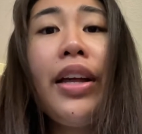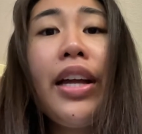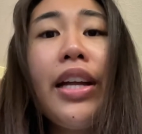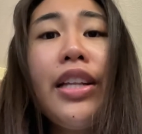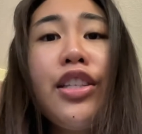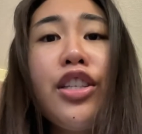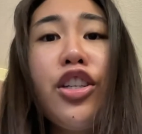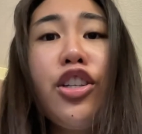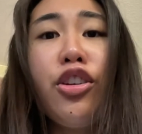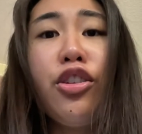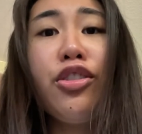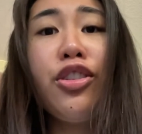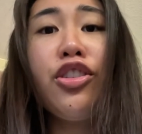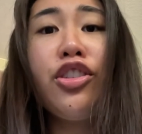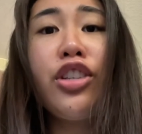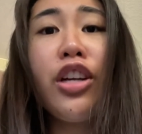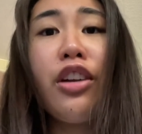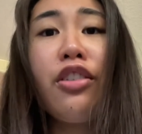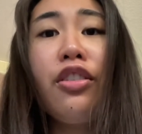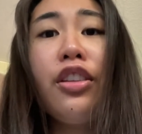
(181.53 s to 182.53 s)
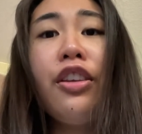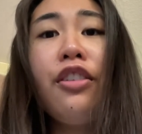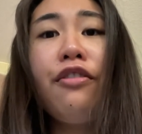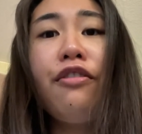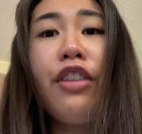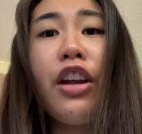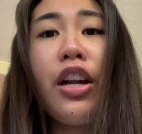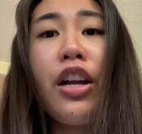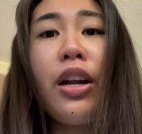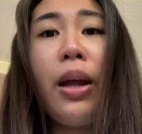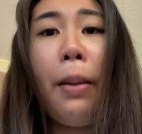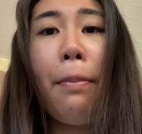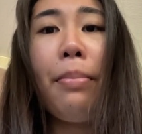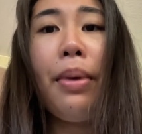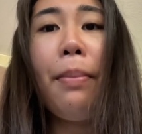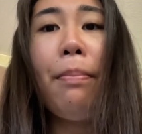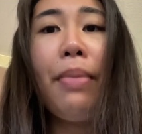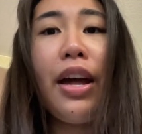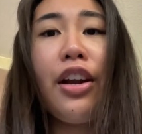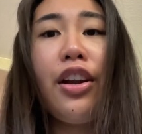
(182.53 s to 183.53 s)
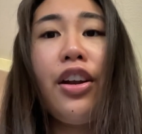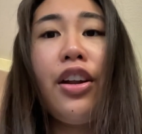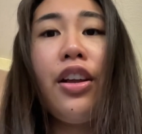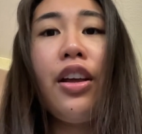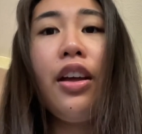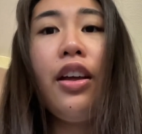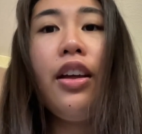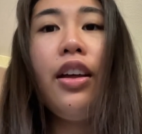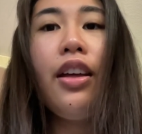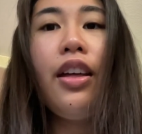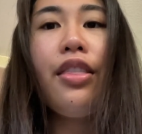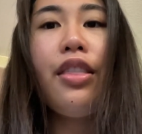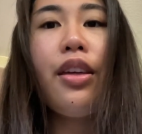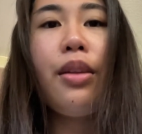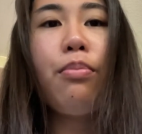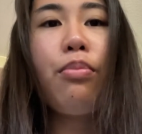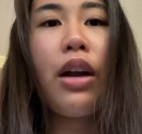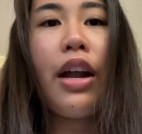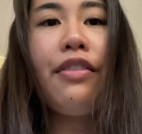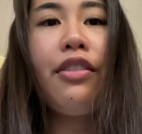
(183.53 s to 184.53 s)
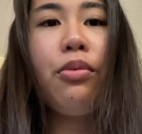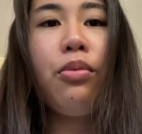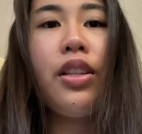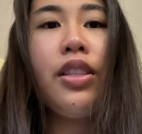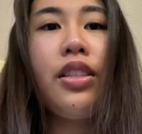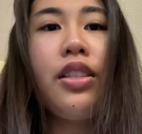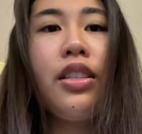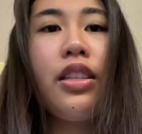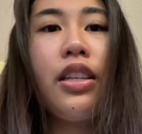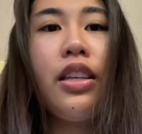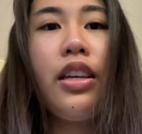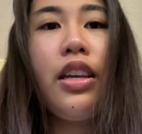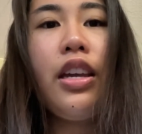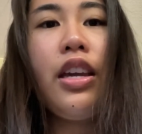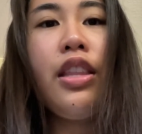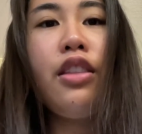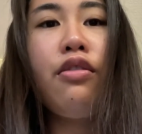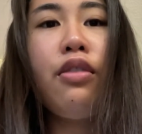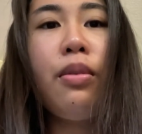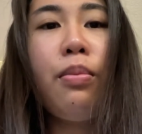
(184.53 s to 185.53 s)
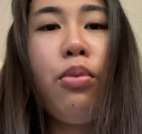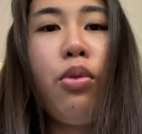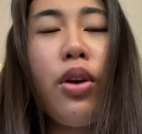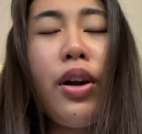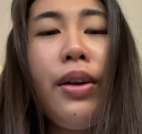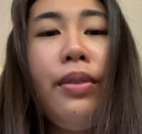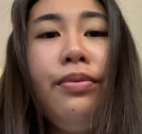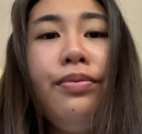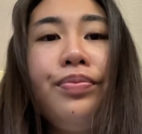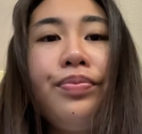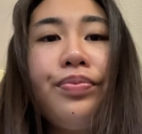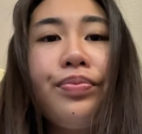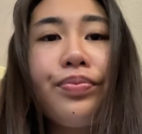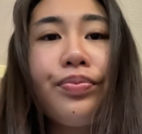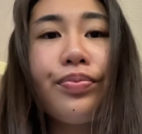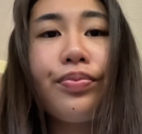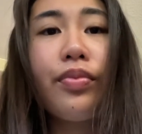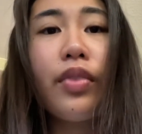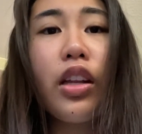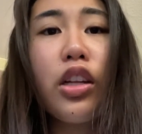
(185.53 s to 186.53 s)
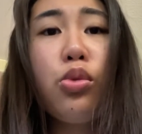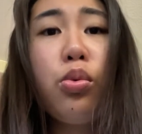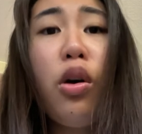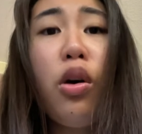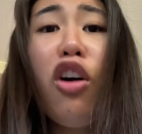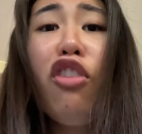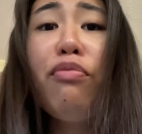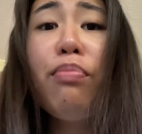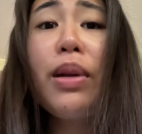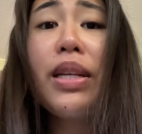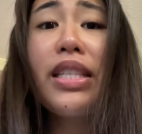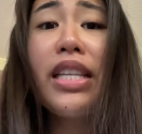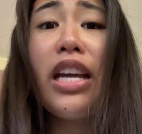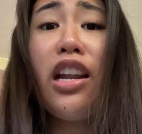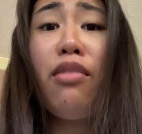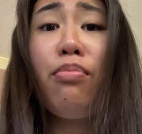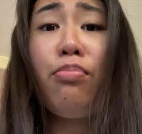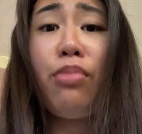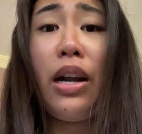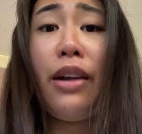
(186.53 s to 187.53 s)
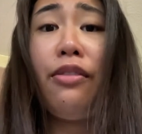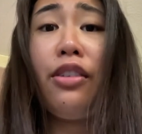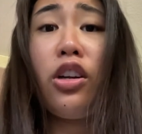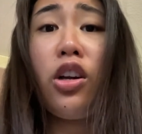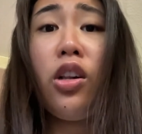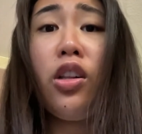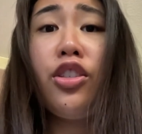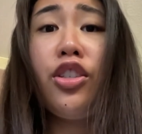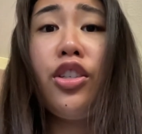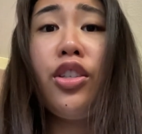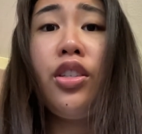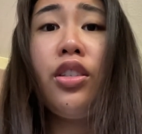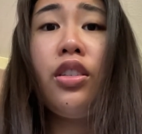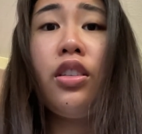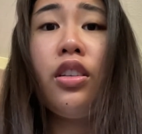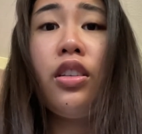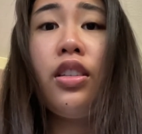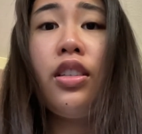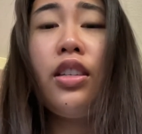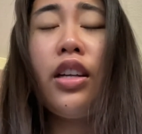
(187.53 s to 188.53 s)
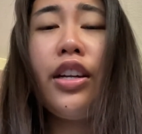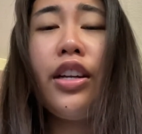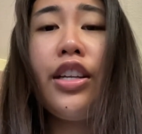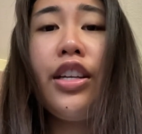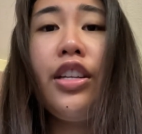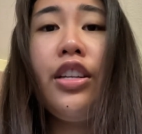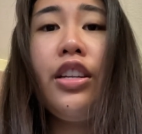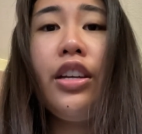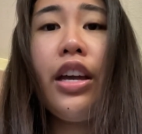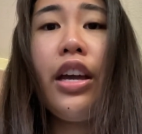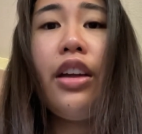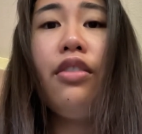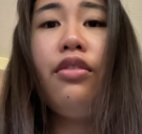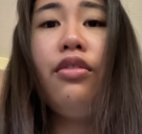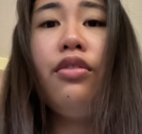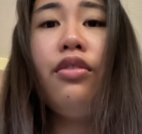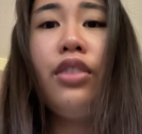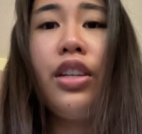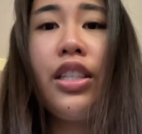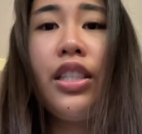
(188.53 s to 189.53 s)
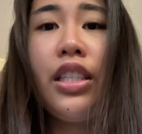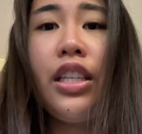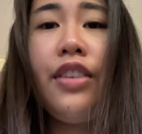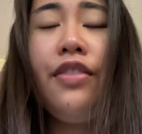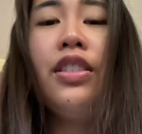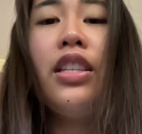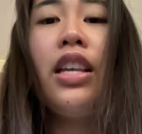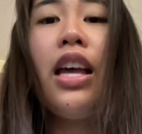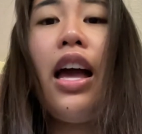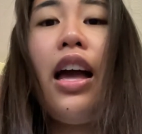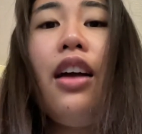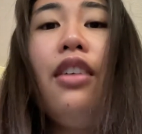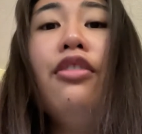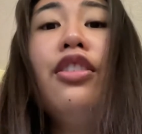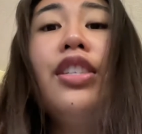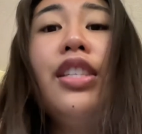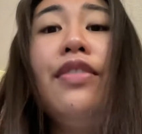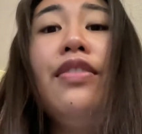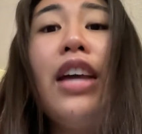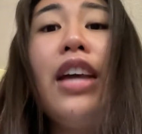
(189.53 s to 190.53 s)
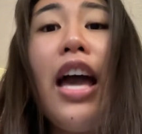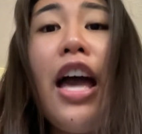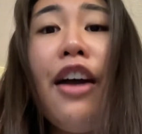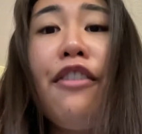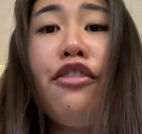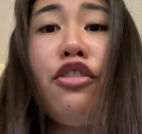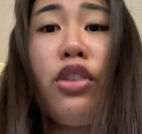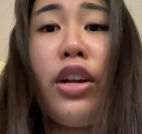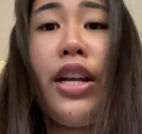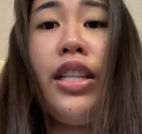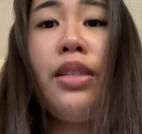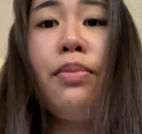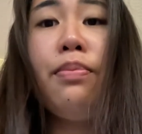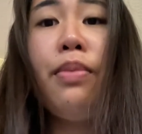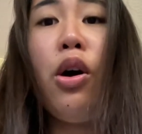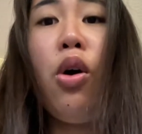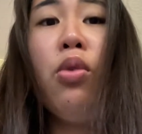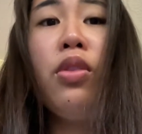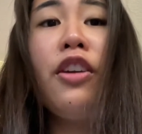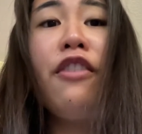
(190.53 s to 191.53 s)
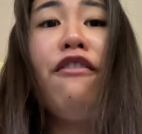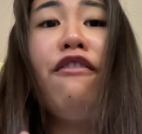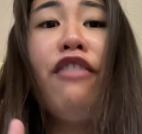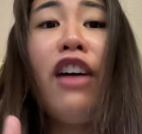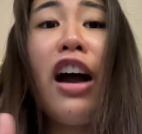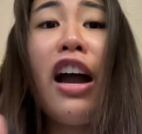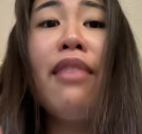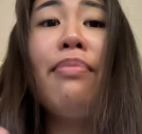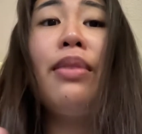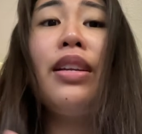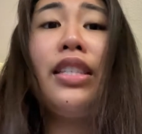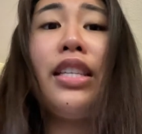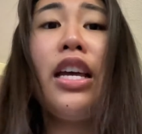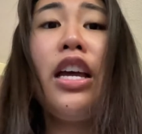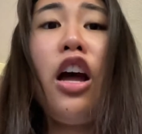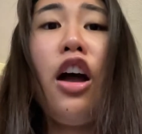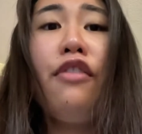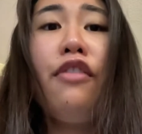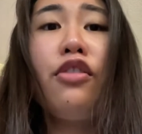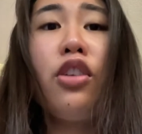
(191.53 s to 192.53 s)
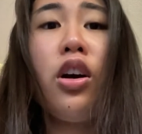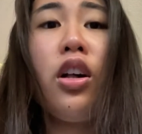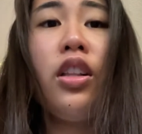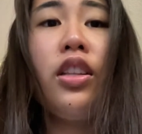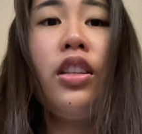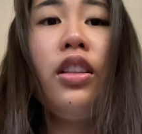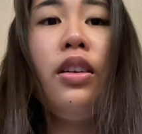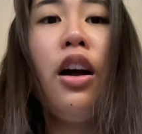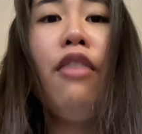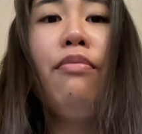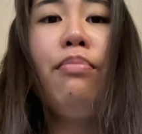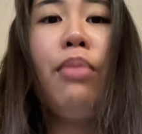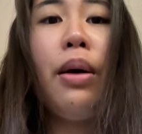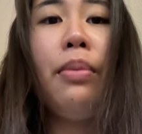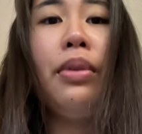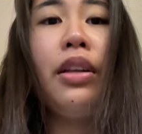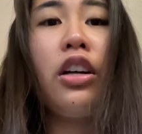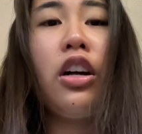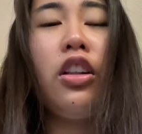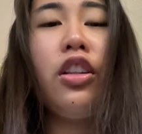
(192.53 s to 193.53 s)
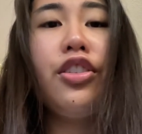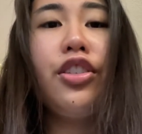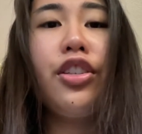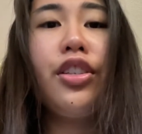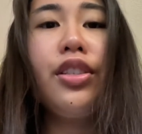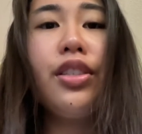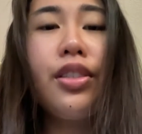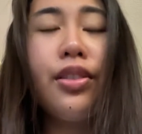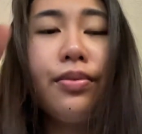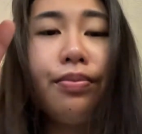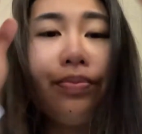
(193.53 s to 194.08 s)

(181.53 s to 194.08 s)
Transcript: institutions generally fared a bit better than private ones in the report. 12% of private colleges studied received F grades, but only 5% of public colleges.